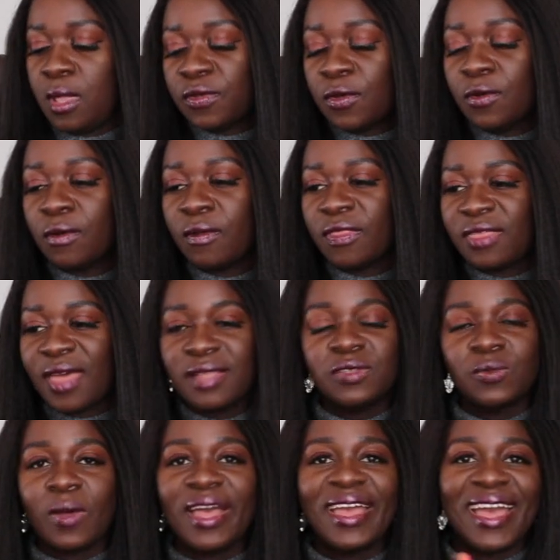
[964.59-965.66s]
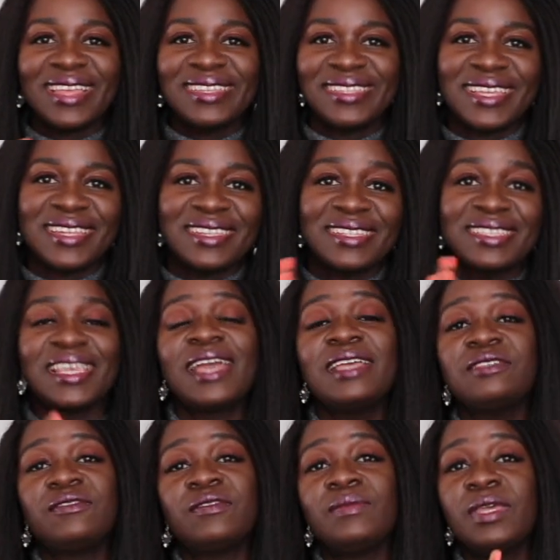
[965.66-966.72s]
So that's why I said the
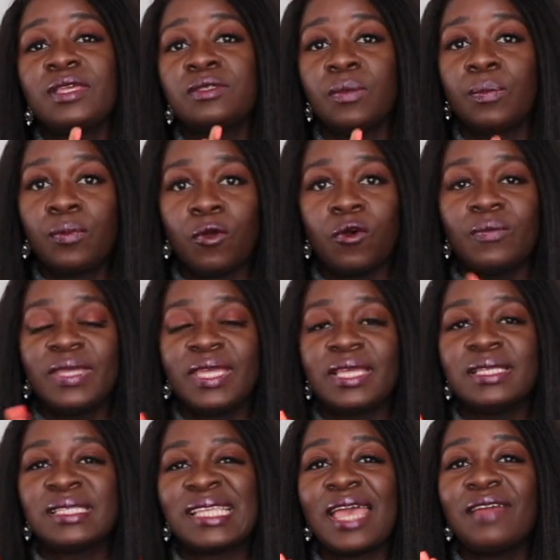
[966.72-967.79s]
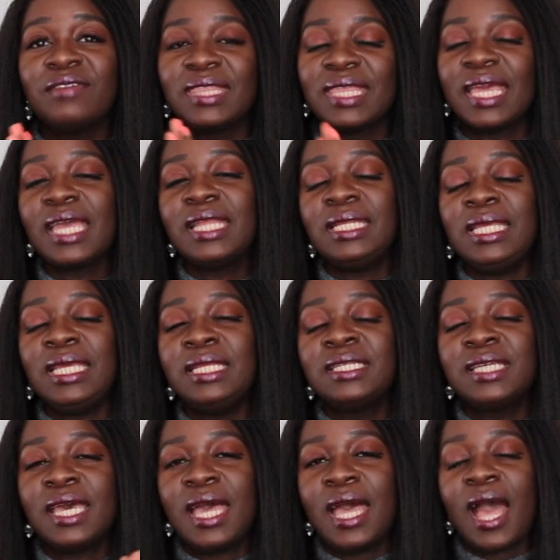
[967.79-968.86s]
size for me is a pro, because everything I need
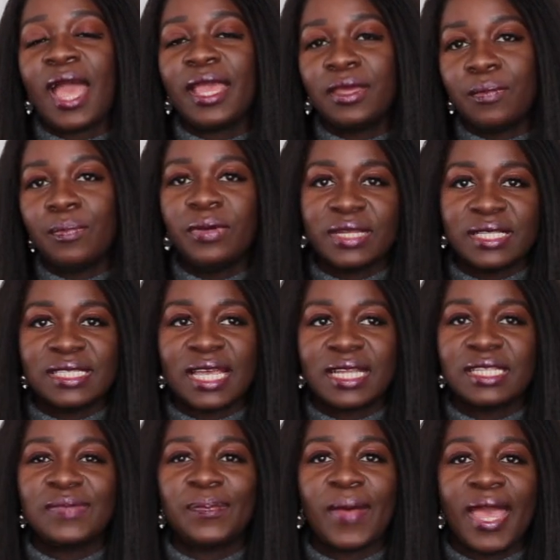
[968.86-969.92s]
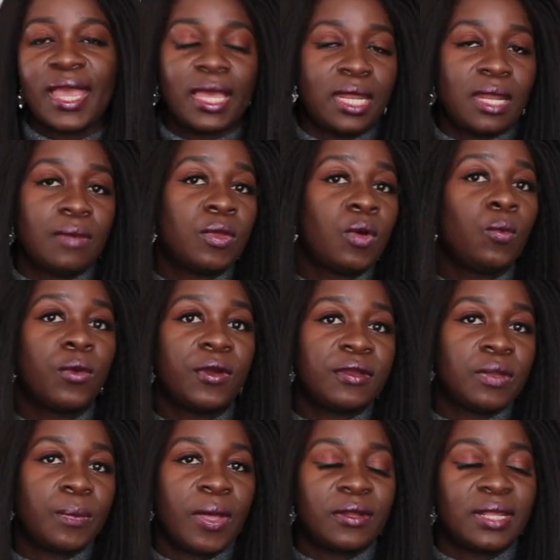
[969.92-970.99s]
I can put inside this bag, and I'm not worried
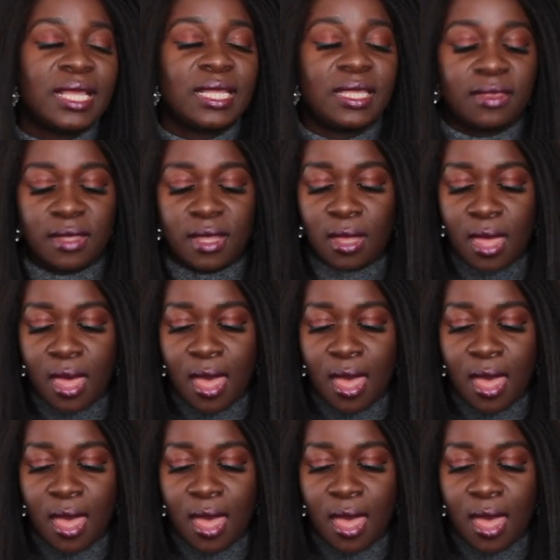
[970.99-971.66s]
about anything